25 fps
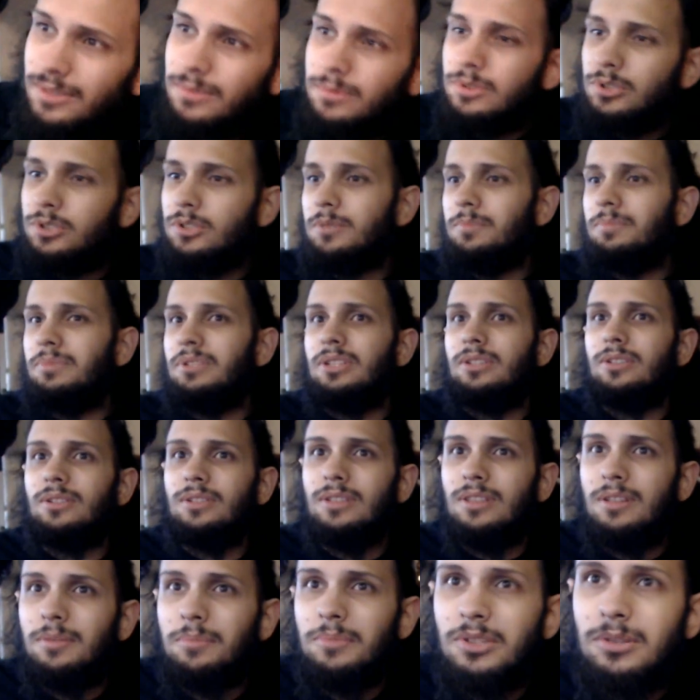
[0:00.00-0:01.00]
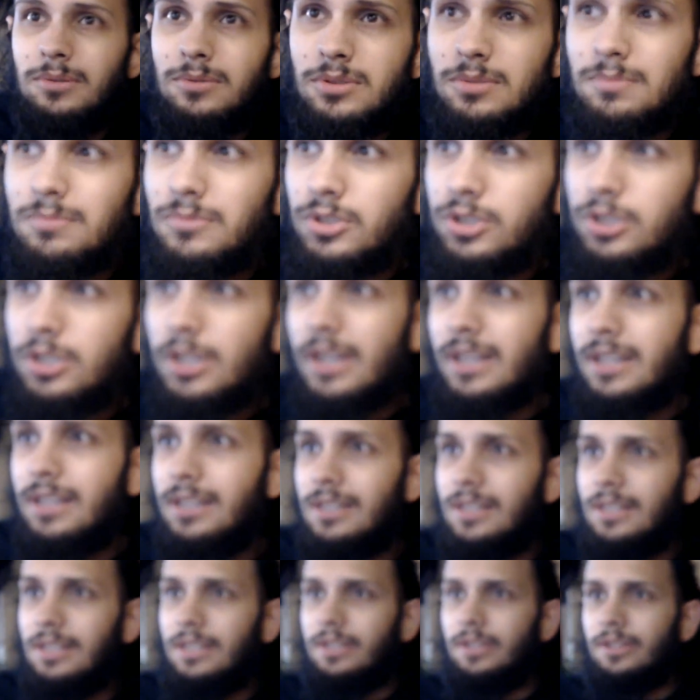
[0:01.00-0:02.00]
we should be good. Let me do some
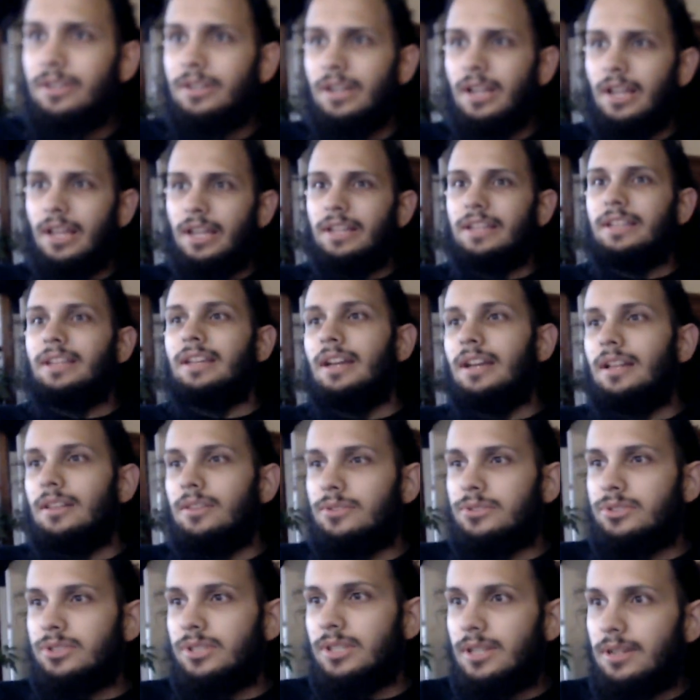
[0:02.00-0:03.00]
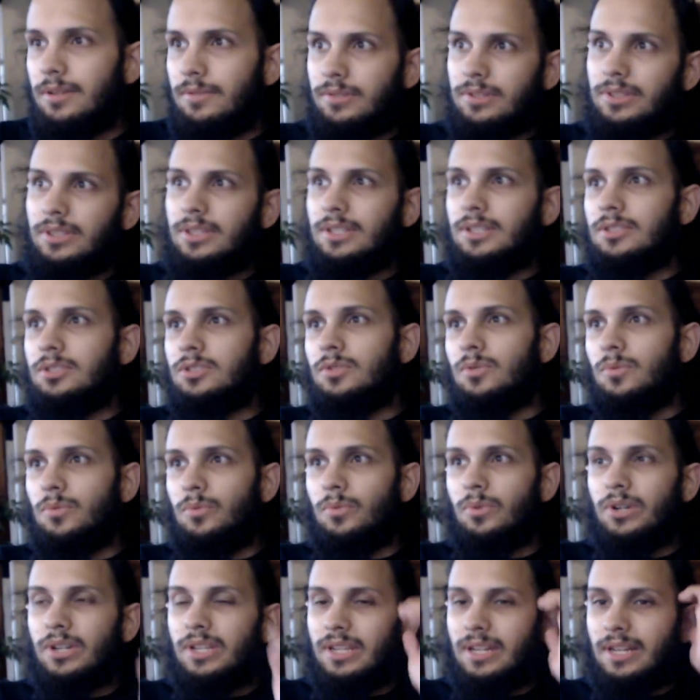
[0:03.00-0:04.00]
checking here. Yeah, it looks like everything's
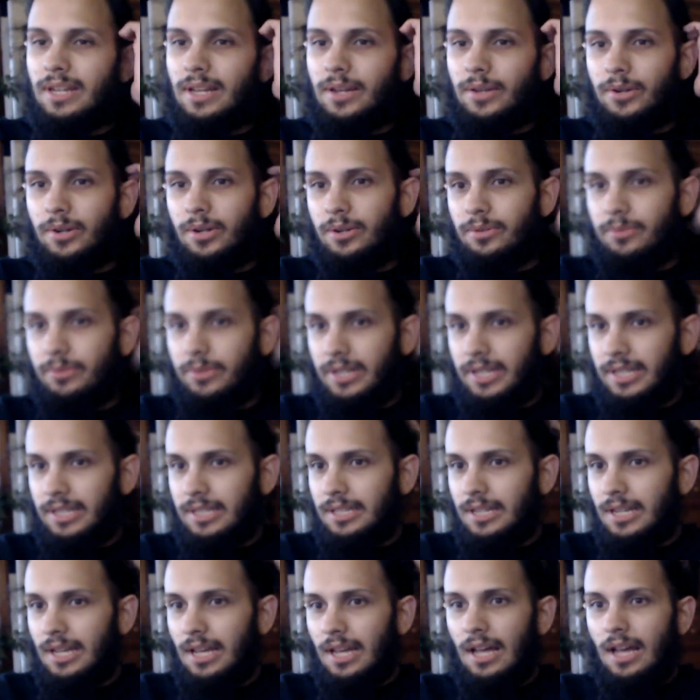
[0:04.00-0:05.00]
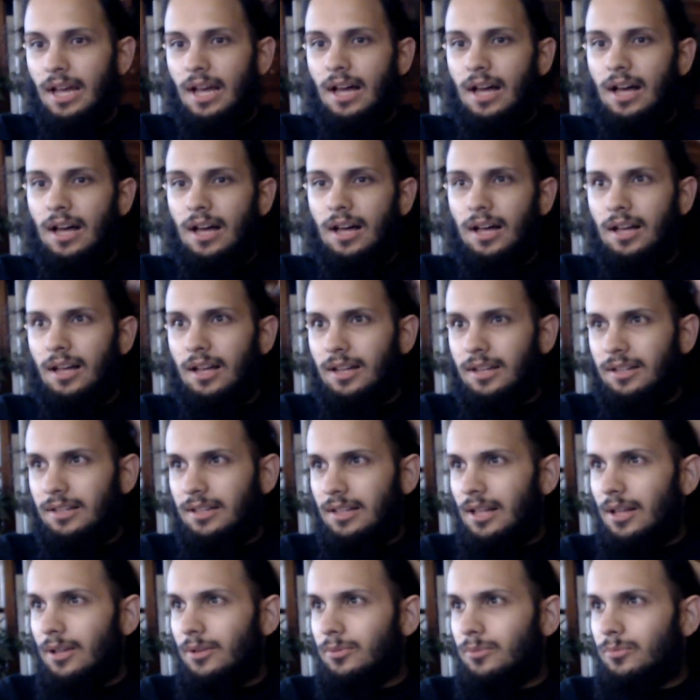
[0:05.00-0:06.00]
working out alright.
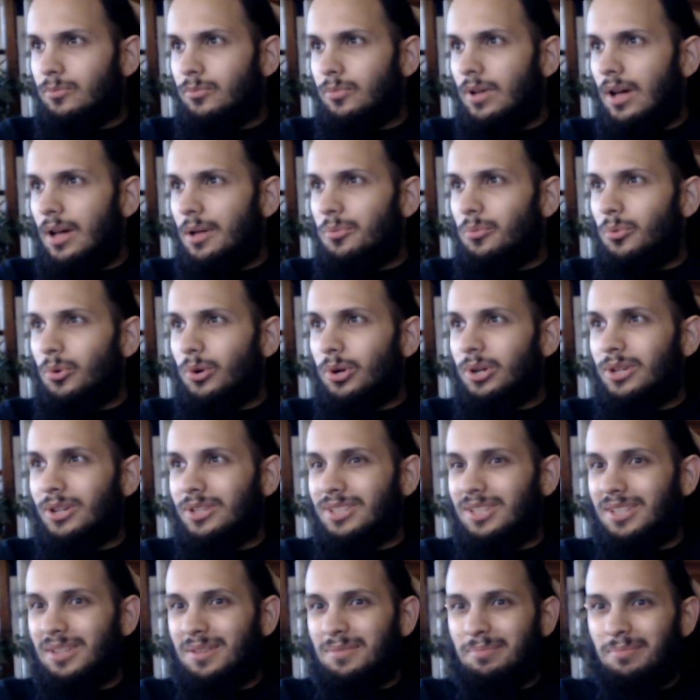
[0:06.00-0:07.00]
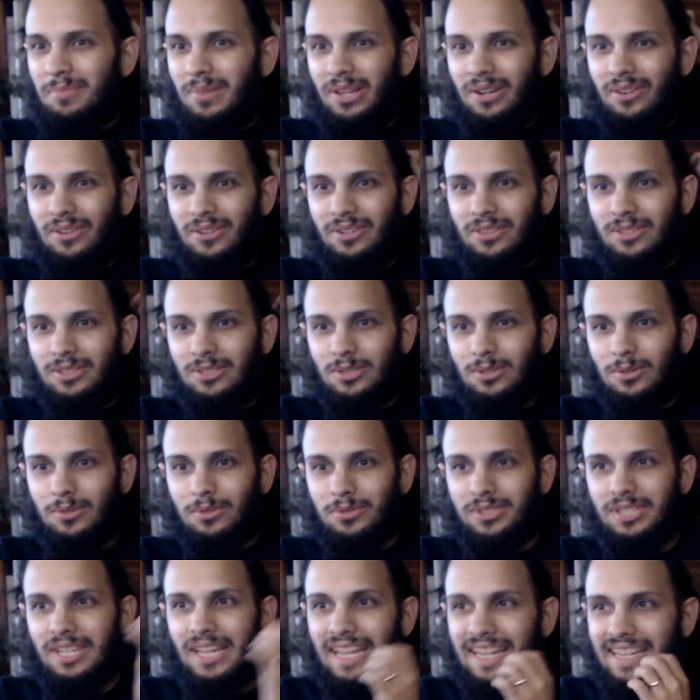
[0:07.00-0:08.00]
I'll work on getting better at this
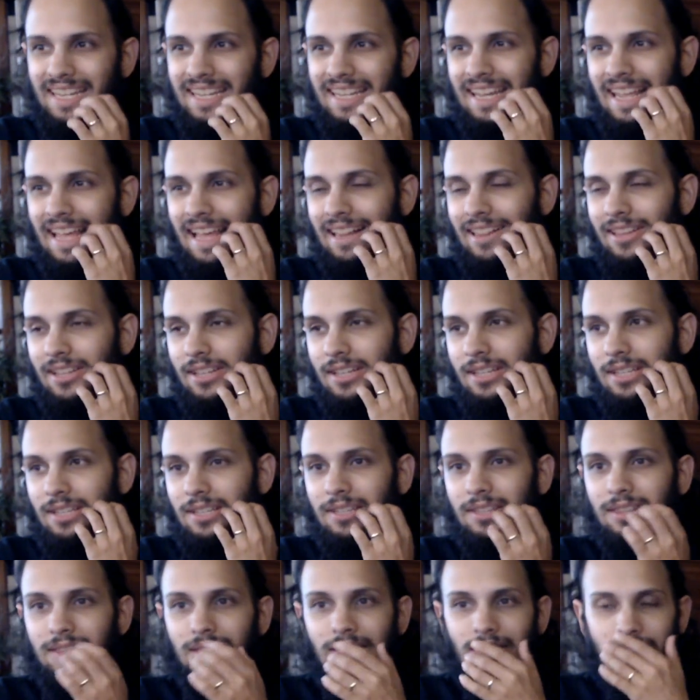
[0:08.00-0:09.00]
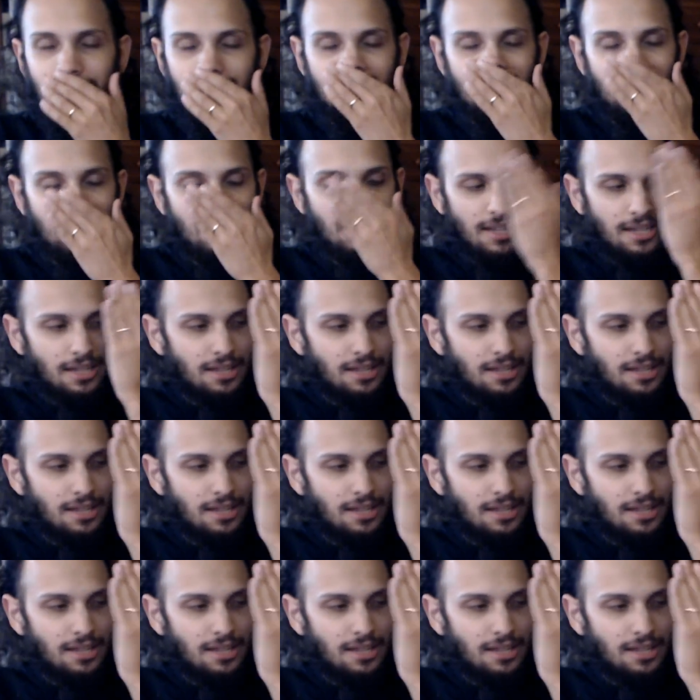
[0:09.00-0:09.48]
whole technology thing.